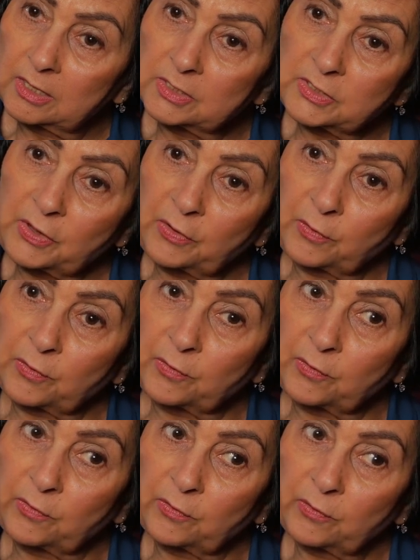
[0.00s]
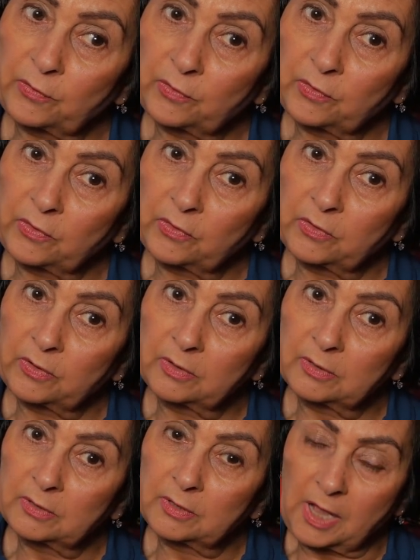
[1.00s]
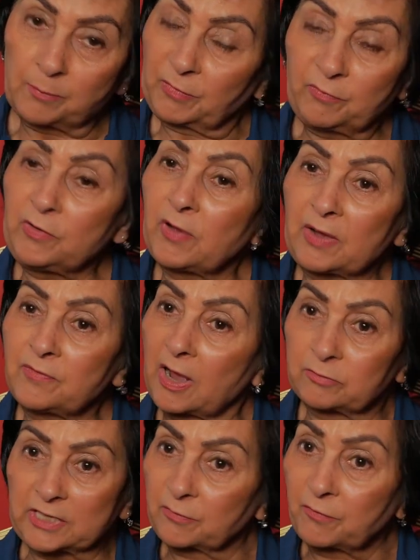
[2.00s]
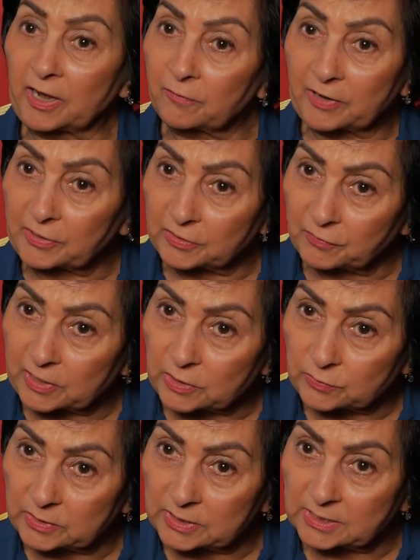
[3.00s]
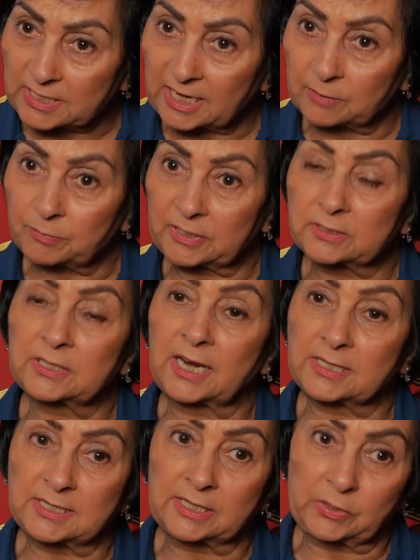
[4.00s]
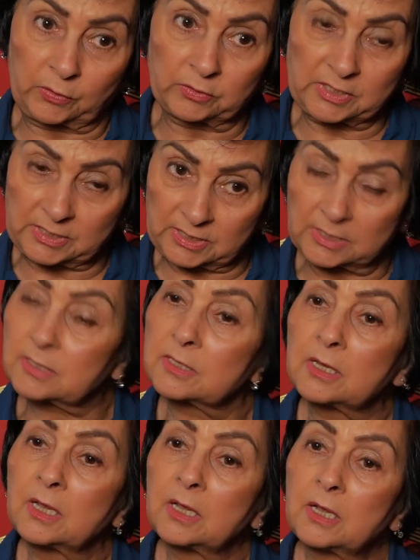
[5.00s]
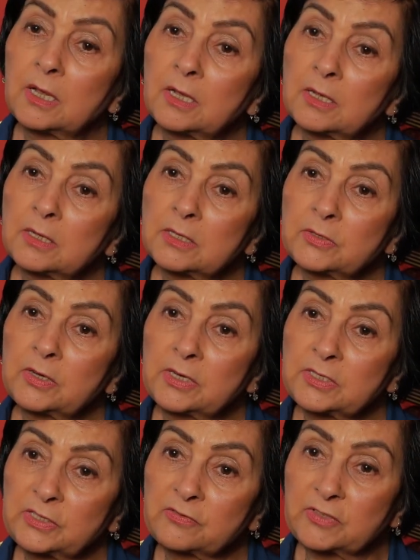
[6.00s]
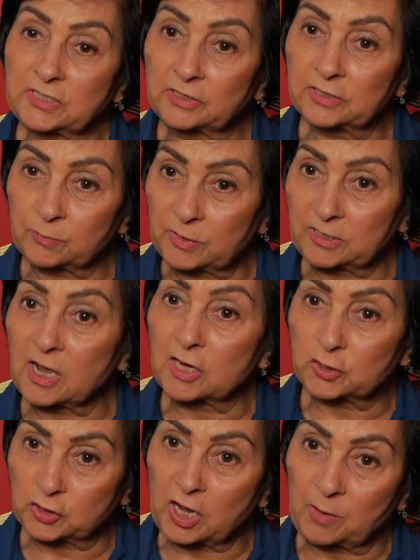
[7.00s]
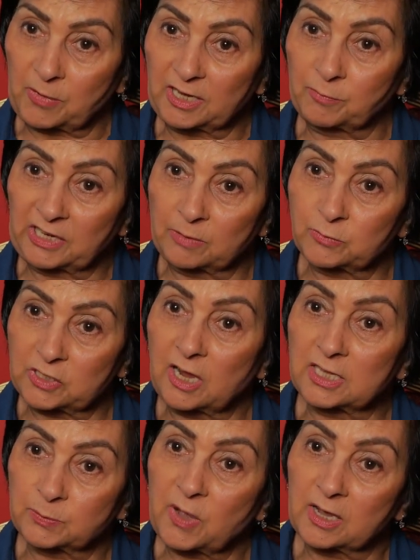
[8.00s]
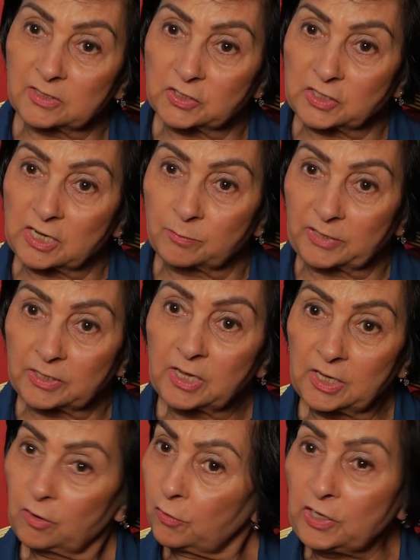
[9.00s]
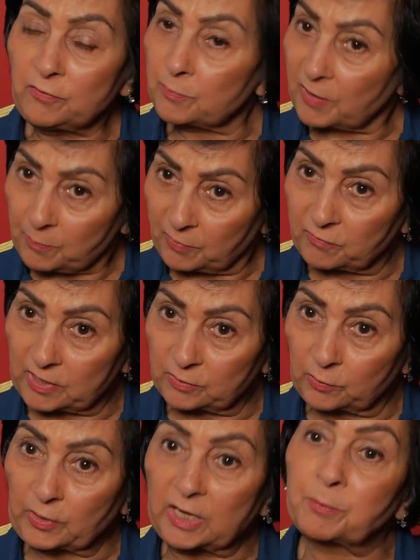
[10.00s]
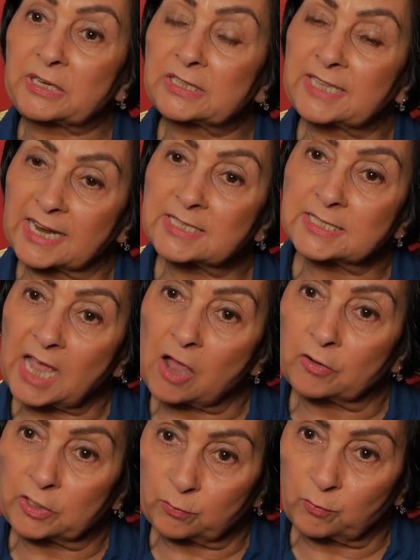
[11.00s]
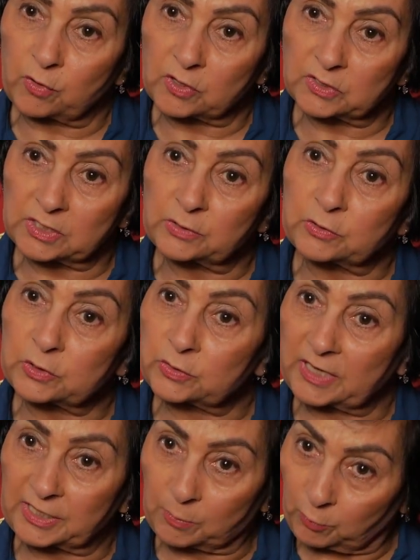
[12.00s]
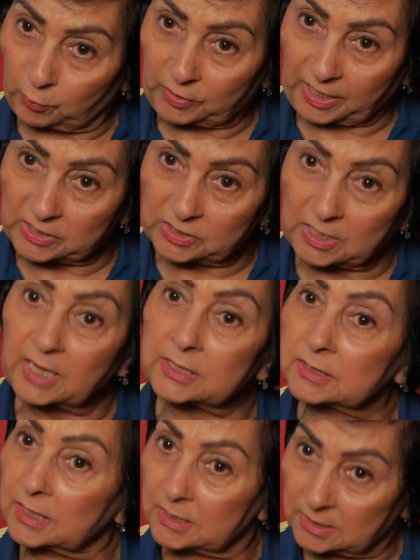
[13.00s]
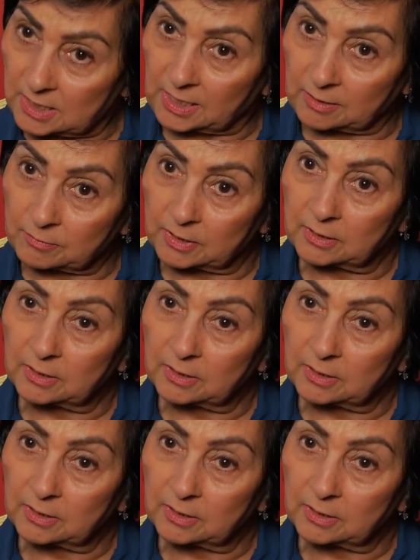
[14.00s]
So, I mean, we found that very, very difficult to understand, but Dad said, no, this is, so instead of Chandra Prakash Sharma, he became Charles Parker Sharman. Only for paperwork only, but that's how it was in order to get a mortgage at that time.